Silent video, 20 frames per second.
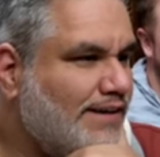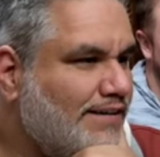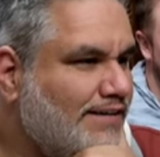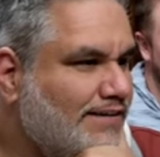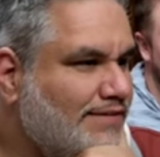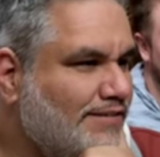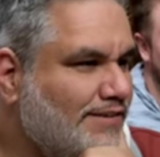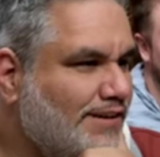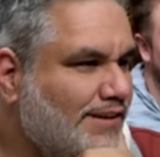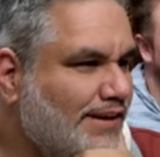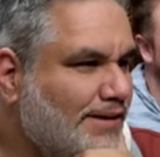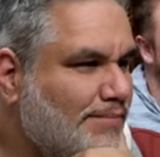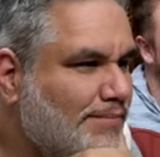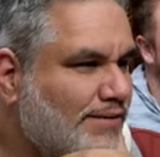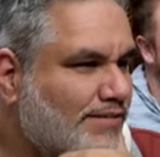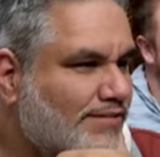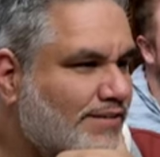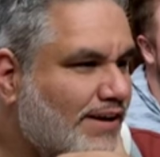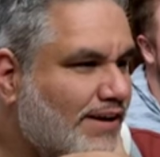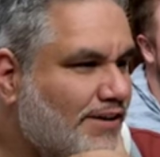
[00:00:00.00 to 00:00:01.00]
Wow, man. I really like my
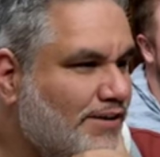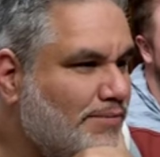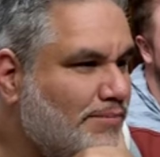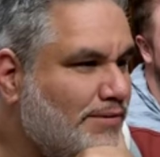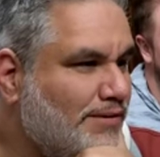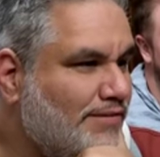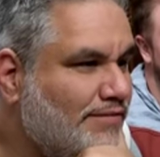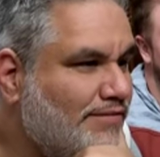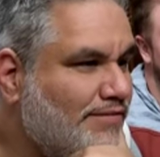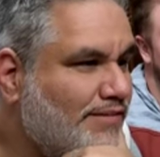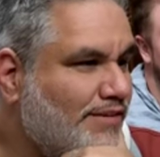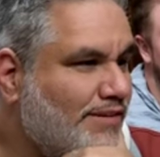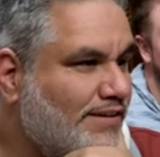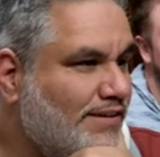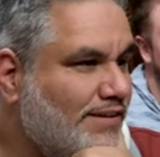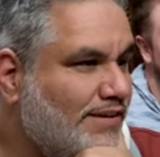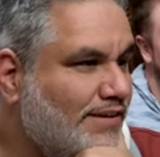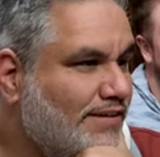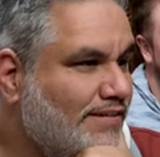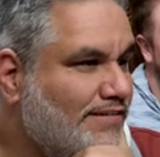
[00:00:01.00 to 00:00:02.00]
salads being fun,
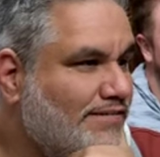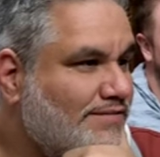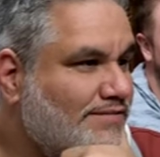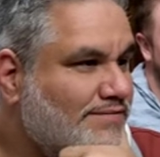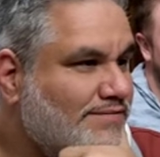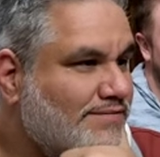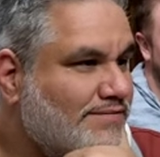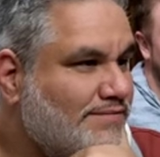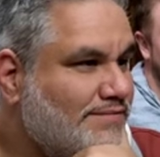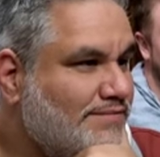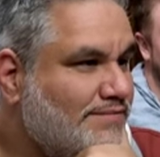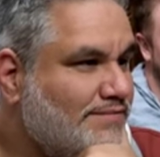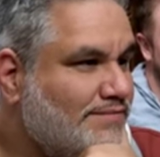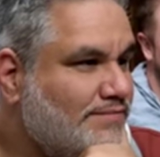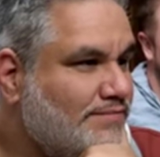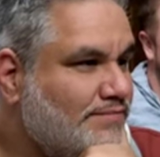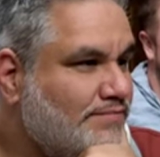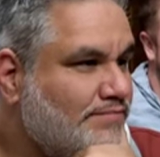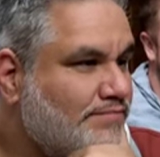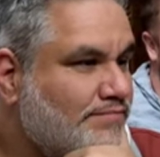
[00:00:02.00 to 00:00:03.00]
you know? Yeah, I'm
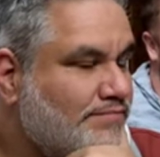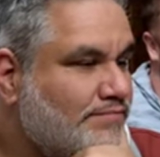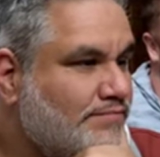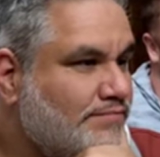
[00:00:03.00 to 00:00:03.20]
just like,